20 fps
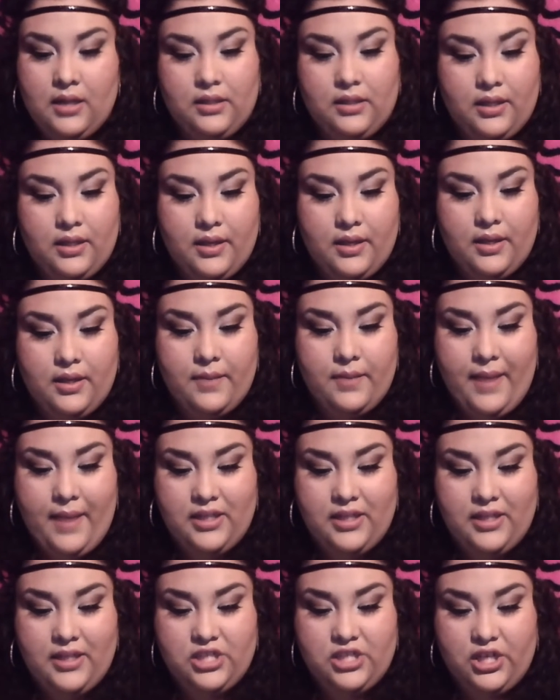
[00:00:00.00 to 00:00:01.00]
the
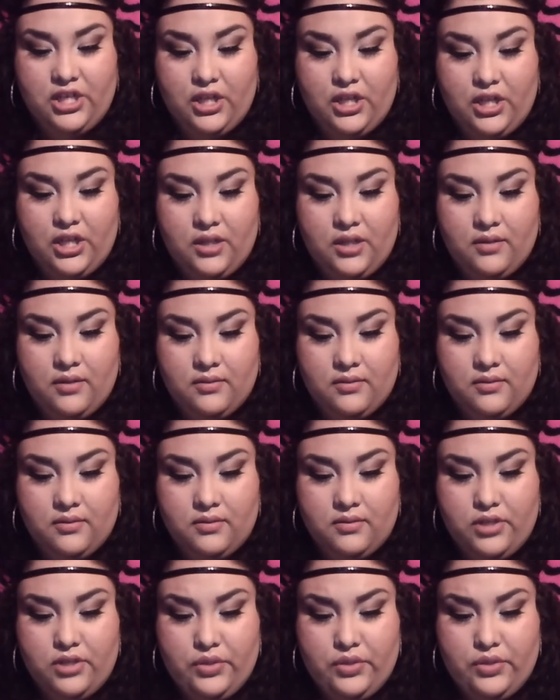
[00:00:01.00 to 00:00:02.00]
Magic
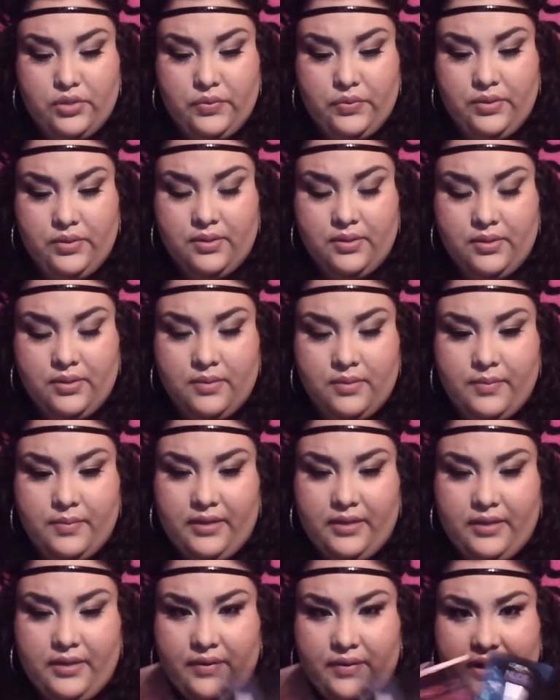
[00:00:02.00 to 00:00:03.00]
Nude
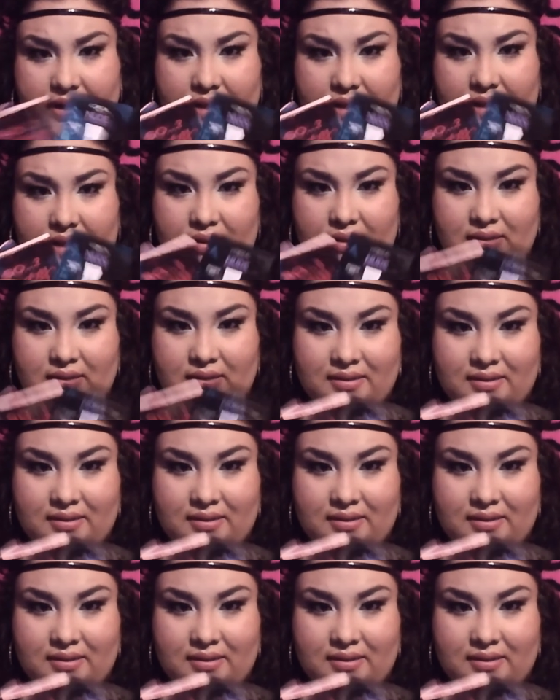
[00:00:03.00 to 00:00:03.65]
by L'Oreal.